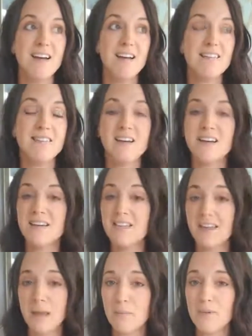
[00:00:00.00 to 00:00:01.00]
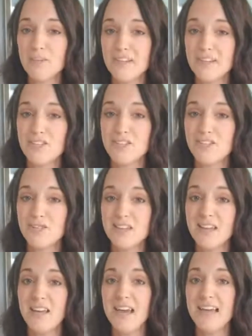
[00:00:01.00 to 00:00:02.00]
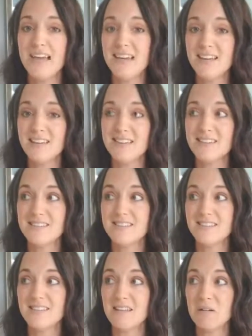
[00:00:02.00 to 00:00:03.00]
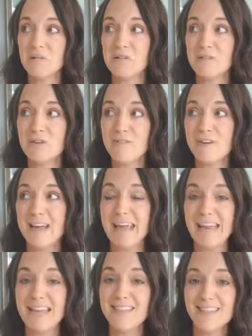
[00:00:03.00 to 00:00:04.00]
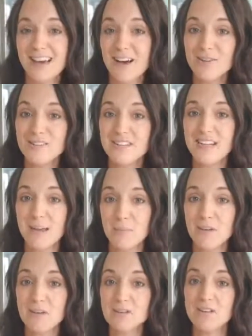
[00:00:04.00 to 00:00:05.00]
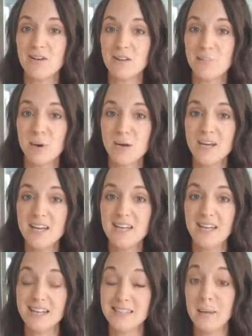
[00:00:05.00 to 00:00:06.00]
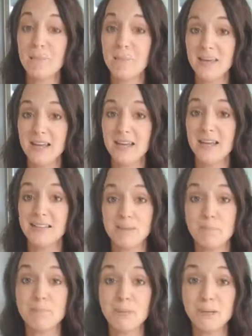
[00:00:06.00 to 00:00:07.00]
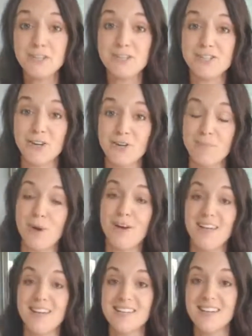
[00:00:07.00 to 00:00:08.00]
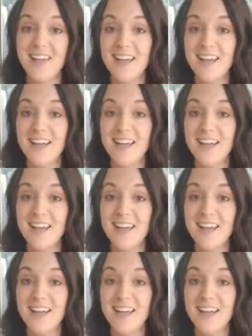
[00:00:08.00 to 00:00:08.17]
the chemical industry is, you know, there's over 80,000 chemicals on the market, and it's a $1 billion market.